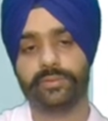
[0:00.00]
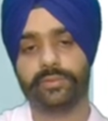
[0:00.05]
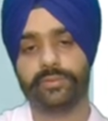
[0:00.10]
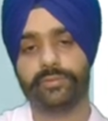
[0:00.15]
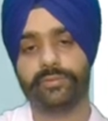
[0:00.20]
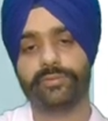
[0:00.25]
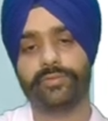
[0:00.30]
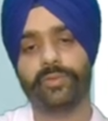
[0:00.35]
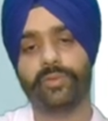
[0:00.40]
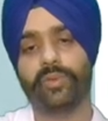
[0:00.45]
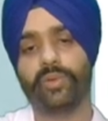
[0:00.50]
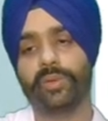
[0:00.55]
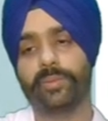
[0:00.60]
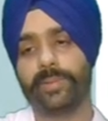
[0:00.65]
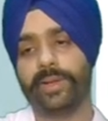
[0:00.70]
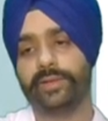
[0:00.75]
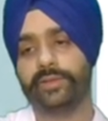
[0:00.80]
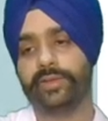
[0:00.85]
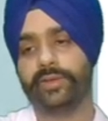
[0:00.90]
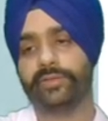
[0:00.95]
4
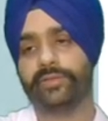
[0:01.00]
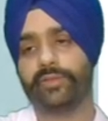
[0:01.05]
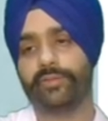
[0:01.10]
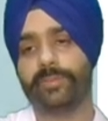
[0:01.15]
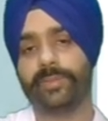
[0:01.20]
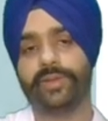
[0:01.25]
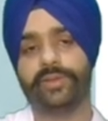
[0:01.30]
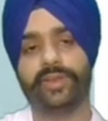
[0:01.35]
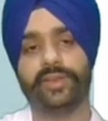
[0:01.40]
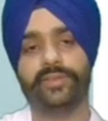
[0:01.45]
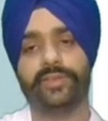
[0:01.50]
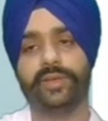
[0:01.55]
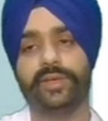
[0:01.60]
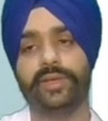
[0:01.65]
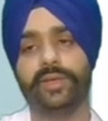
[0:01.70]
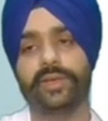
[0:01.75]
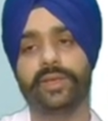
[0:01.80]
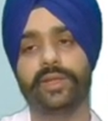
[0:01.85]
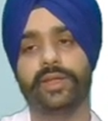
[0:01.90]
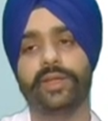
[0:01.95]
methods of purchasing.
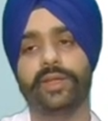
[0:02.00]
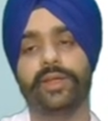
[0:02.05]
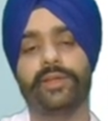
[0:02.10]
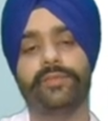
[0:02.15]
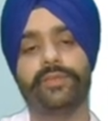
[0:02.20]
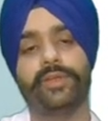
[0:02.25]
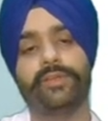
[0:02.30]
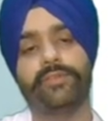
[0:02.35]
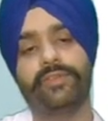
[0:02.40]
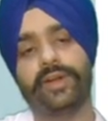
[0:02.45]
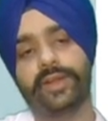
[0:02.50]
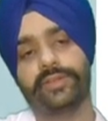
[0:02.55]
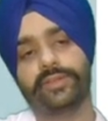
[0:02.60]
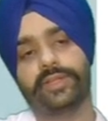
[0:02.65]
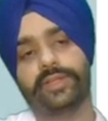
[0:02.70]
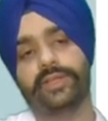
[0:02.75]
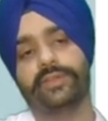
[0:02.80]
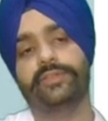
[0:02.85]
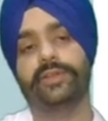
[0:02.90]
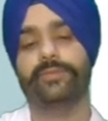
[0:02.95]
We will
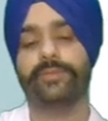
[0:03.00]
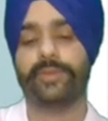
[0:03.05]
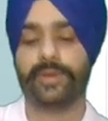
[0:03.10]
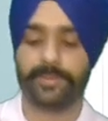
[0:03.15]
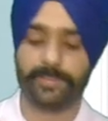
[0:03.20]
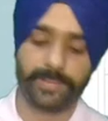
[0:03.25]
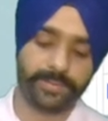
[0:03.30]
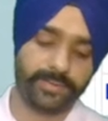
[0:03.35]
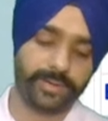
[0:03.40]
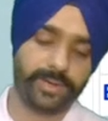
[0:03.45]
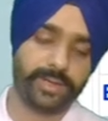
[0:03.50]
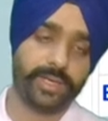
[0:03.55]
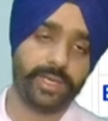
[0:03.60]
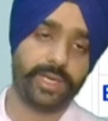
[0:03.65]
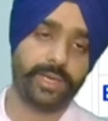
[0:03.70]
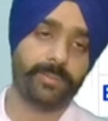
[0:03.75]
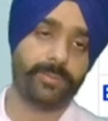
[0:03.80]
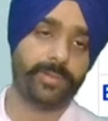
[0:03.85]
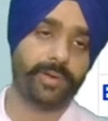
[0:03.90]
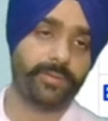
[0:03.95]
discuss them one by one.
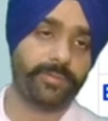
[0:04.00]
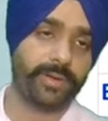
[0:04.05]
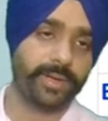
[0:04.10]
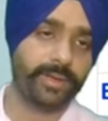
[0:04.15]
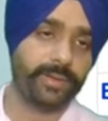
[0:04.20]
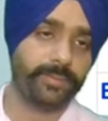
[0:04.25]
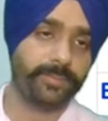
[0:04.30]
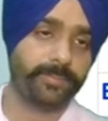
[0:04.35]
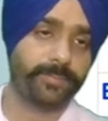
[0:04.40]
Number 1,